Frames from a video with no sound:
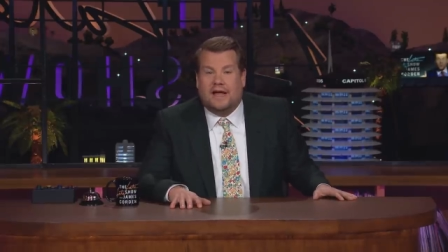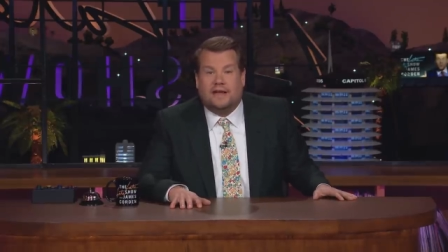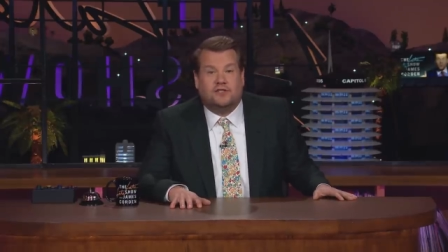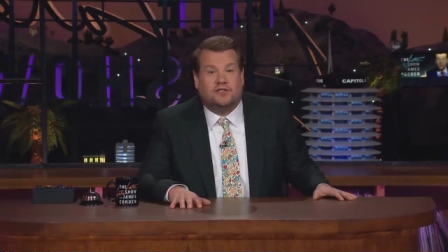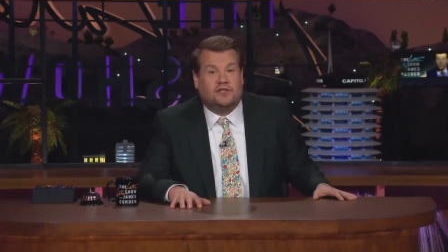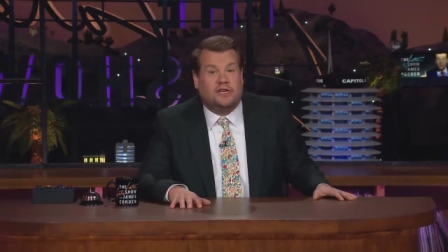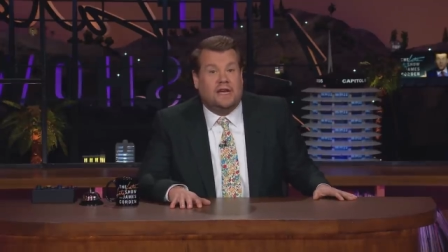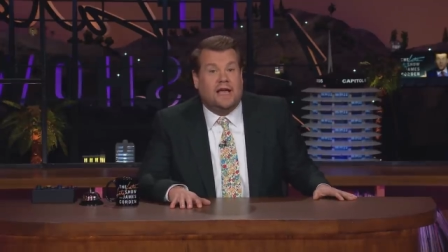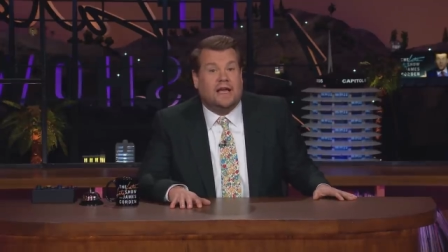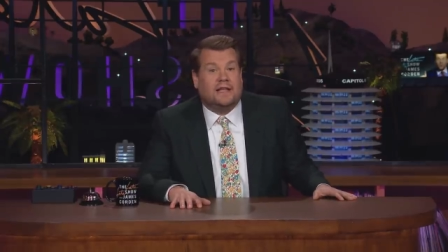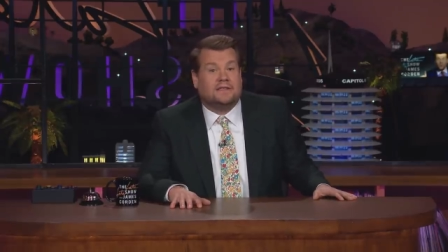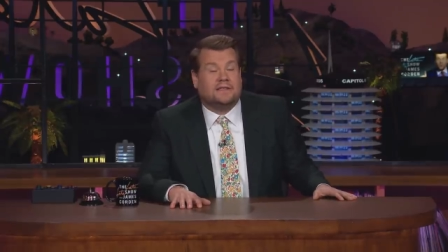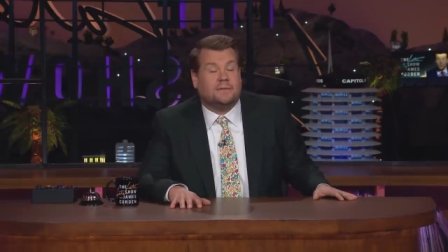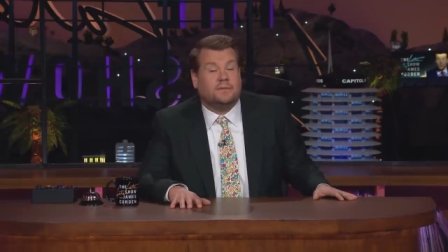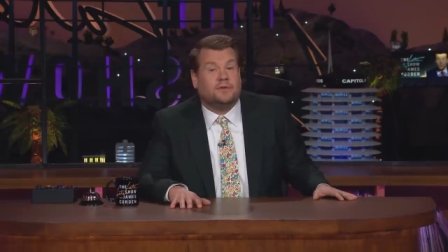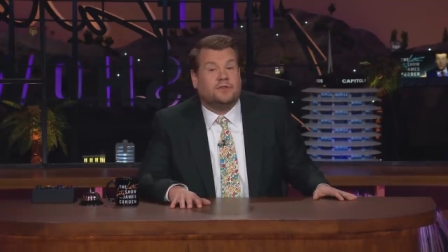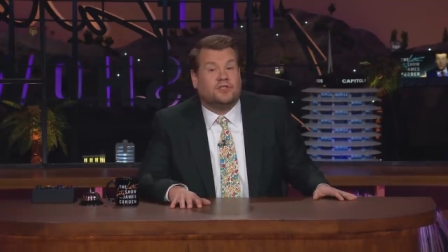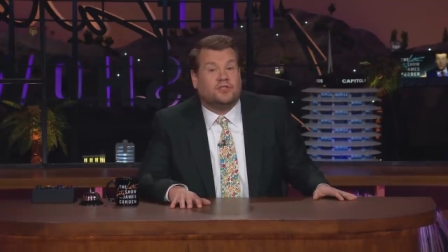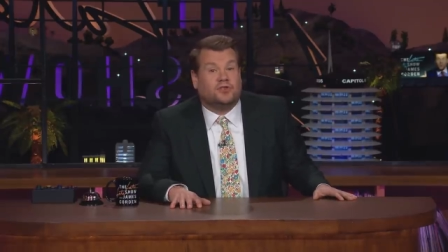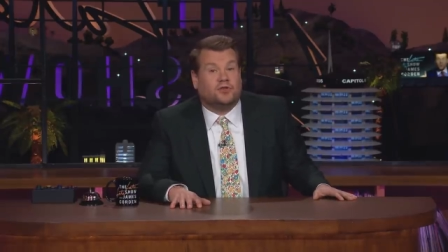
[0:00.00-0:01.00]
and she had
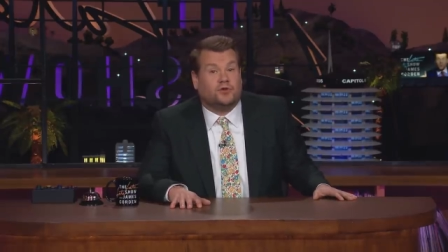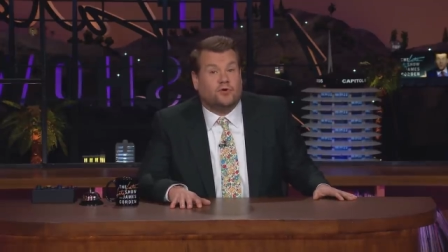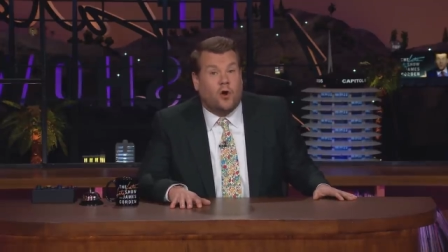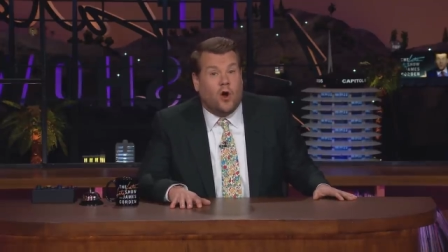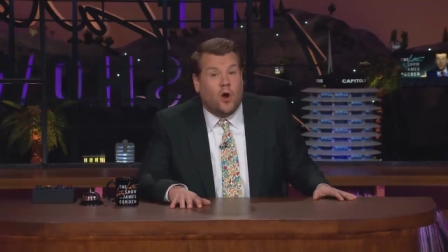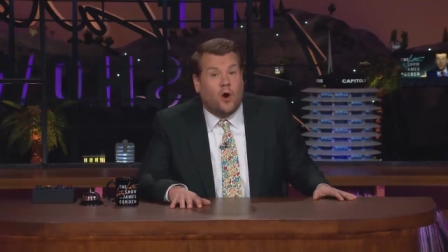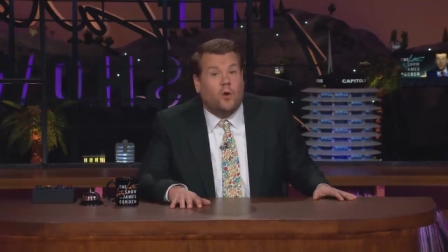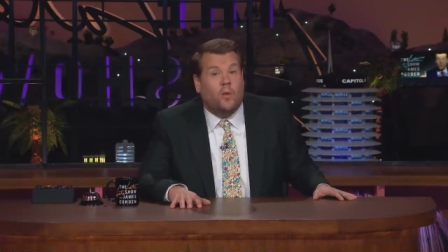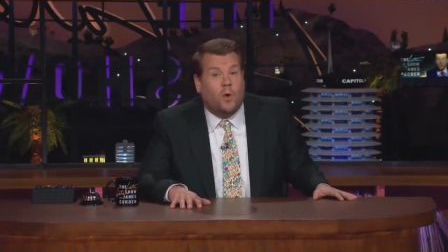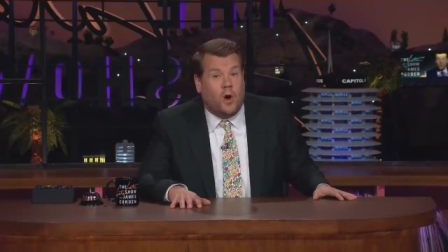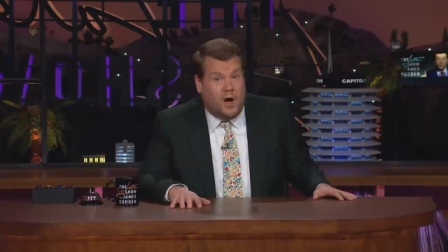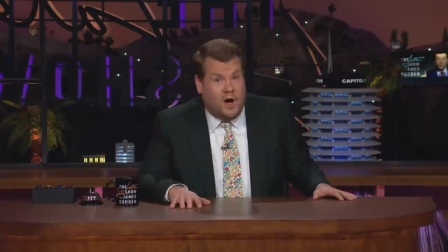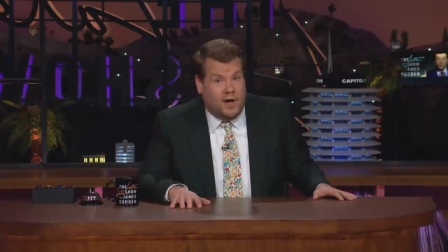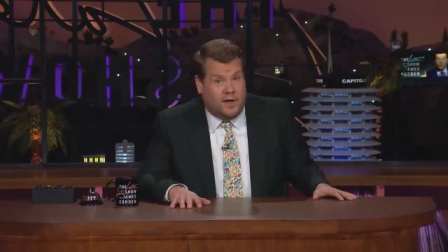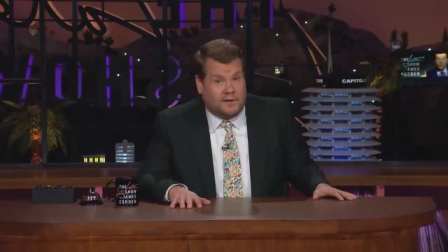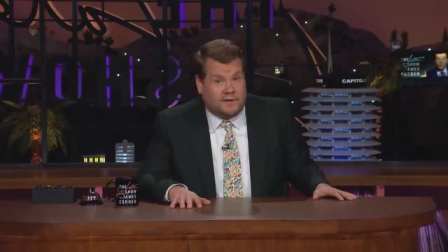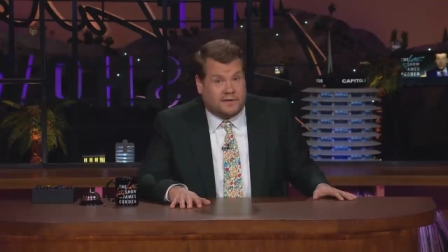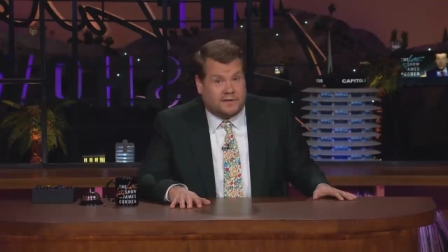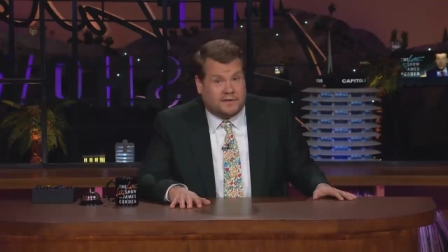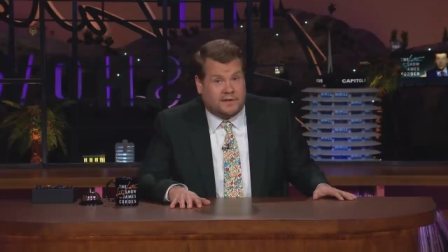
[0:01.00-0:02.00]
some strong
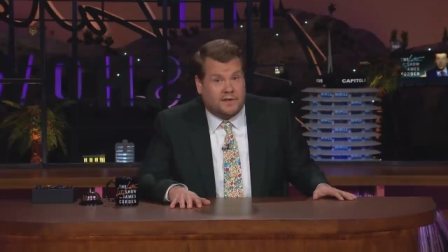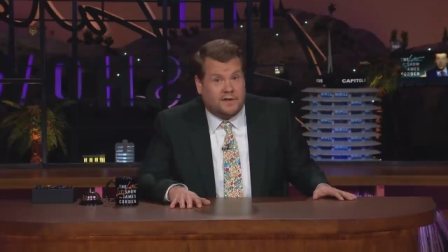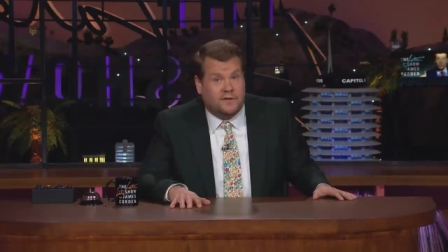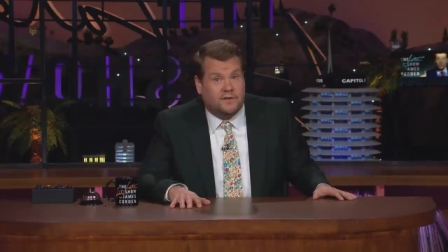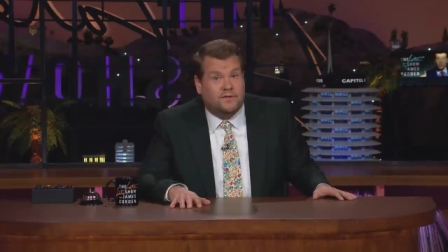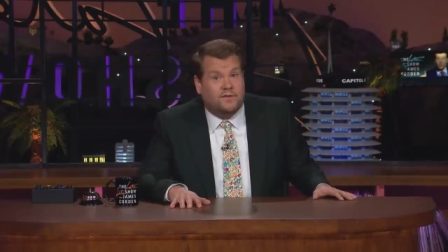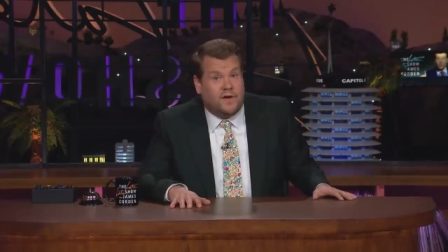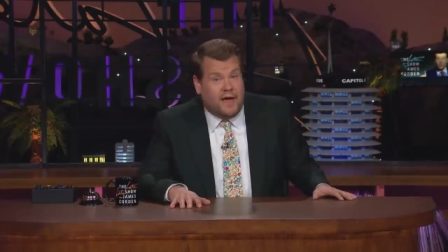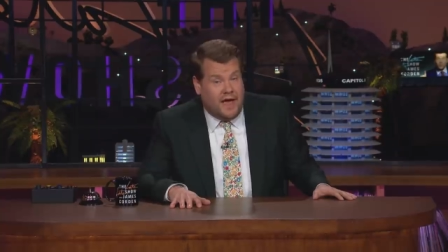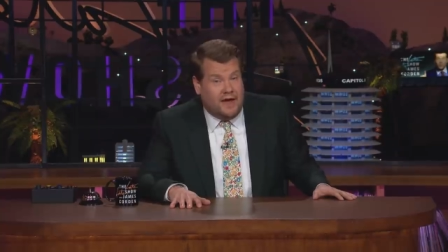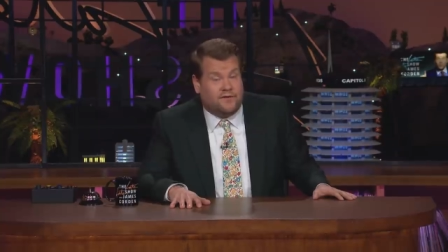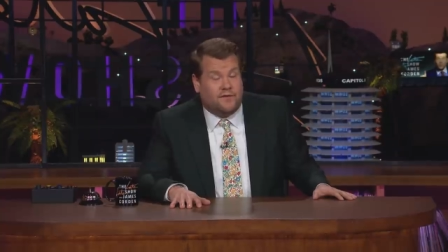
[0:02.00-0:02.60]
words for